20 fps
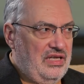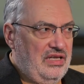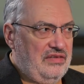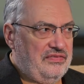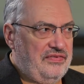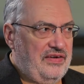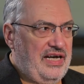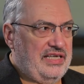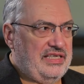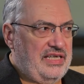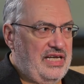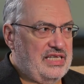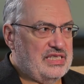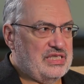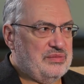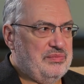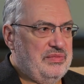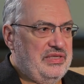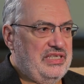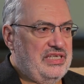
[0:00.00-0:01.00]

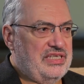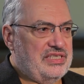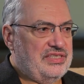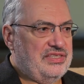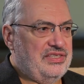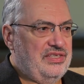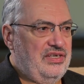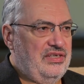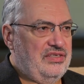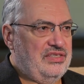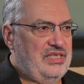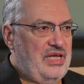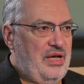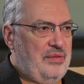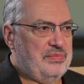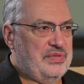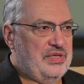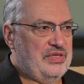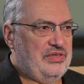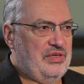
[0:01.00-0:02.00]
finance minister and
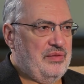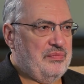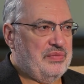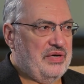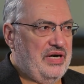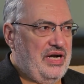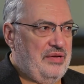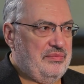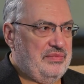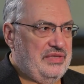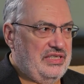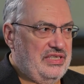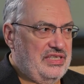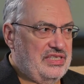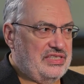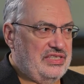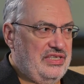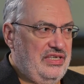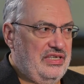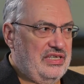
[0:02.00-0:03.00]
deputy prime
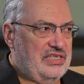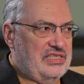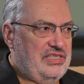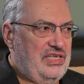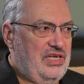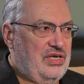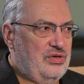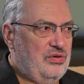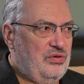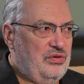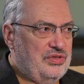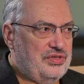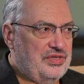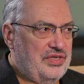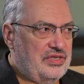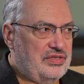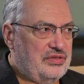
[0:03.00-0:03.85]
minister Alexei Kudrin,